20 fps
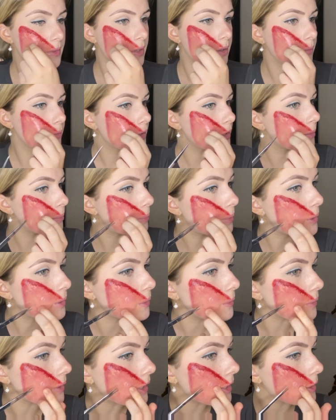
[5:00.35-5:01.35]
I'm going to
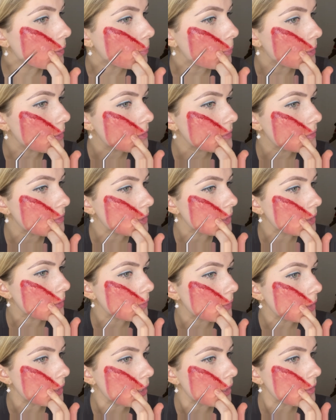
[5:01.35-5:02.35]
pull at the bits of
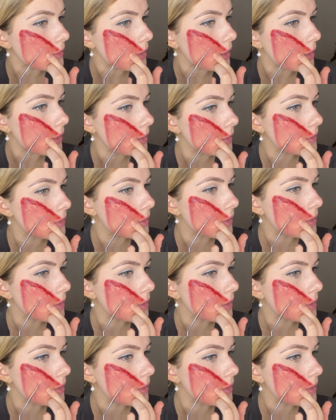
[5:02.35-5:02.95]
liquid latex,